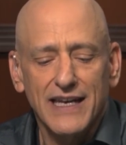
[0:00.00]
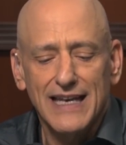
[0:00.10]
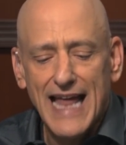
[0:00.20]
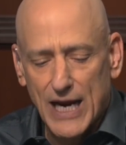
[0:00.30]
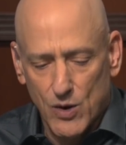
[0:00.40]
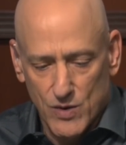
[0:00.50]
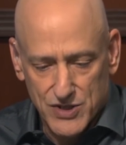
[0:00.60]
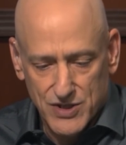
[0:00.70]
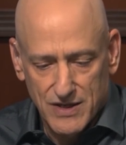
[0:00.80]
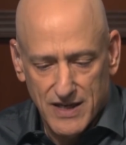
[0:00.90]
than
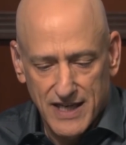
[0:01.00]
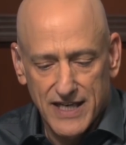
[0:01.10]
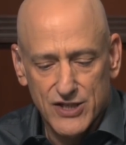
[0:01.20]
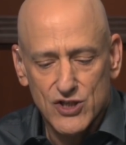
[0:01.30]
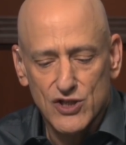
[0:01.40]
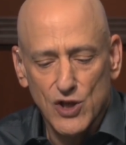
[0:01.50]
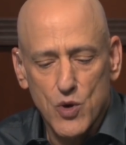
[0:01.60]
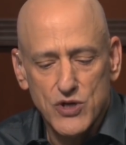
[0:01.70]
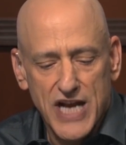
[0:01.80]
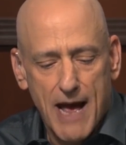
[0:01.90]
languish in his
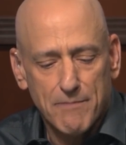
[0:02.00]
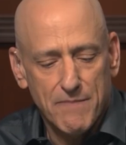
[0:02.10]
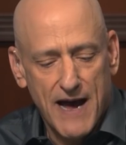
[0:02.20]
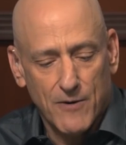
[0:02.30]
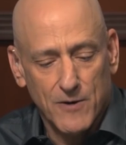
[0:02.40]
slow chap